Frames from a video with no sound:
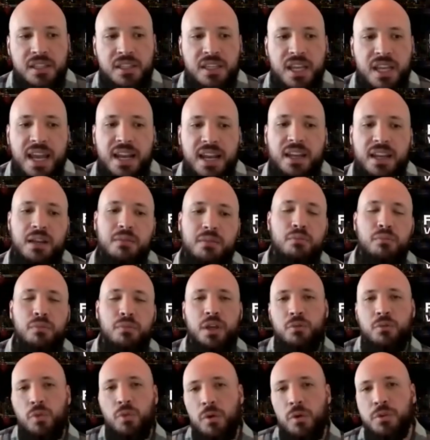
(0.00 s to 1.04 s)
State in
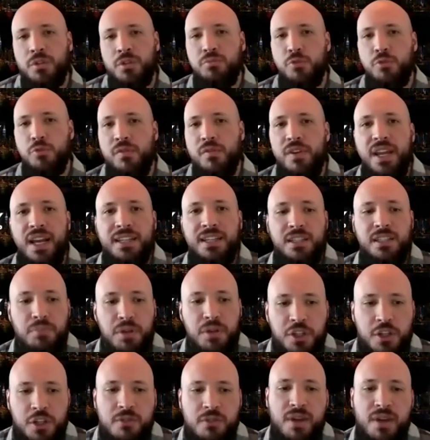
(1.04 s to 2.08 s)
what was more of an
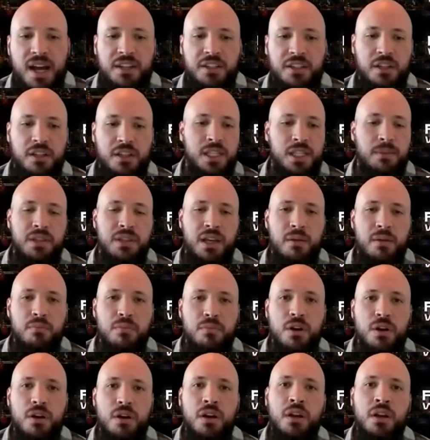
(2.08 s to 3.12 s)
exhibition match in
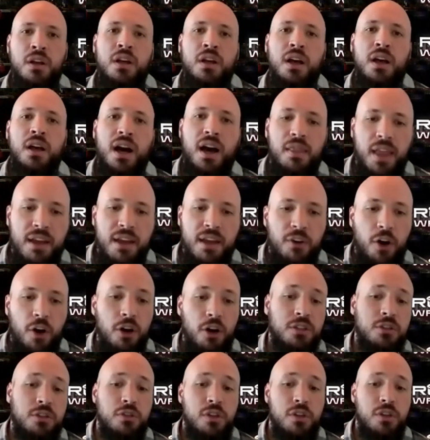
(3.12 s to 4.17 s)
September. Life
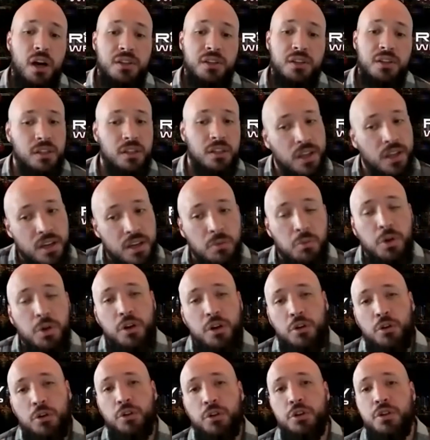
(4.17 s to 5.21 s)
also lost to
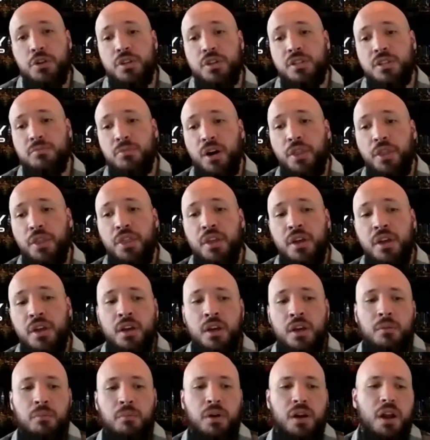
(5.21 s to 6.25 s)
Lindenwood earlier this month.
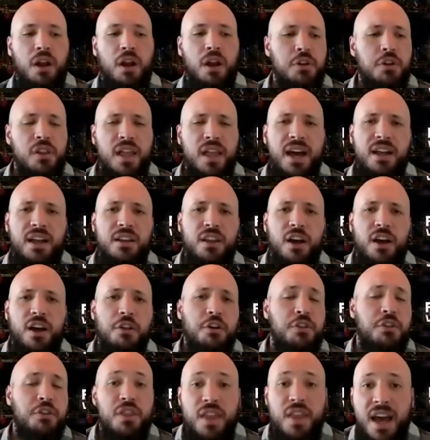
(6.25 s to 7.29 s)
But
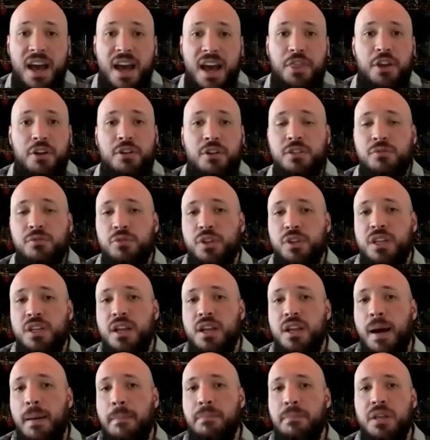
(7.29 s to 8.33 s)
other than that, there has really
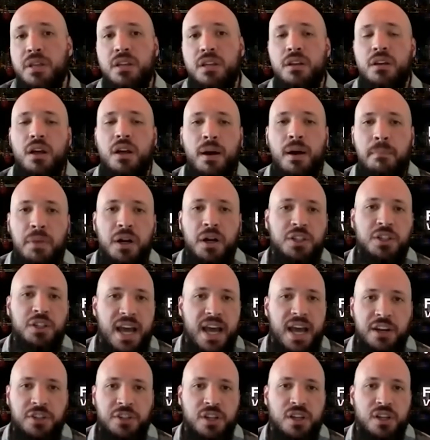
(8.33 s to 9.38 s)
not been much
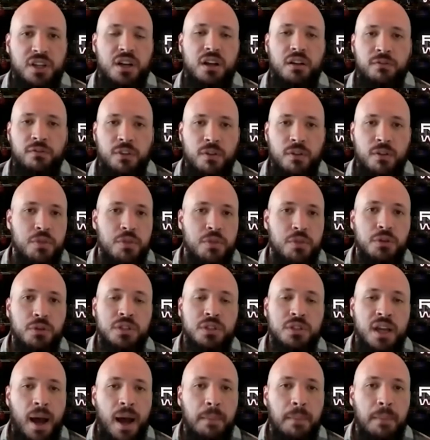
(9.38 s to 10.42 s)
action from
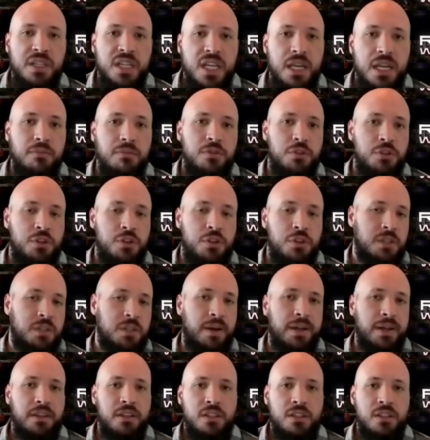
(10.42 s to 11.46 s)
those top teams. You should
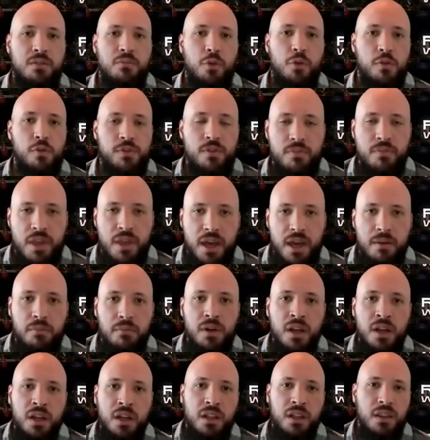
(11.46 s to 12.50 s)
expect to see more from
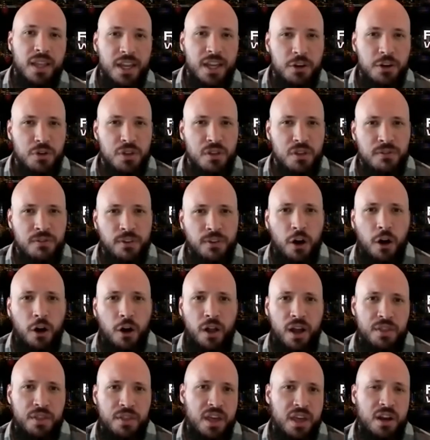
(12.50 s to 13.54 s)
them later in the fall
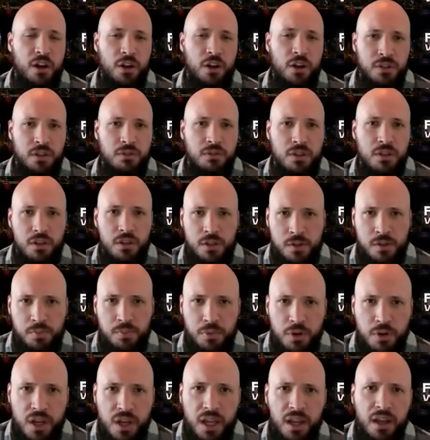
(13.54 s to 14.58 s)
and then also in the
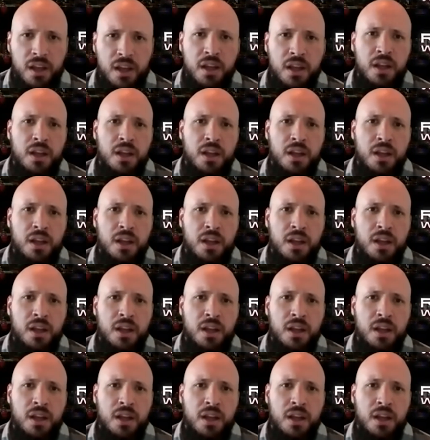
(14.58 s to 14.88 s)
spring.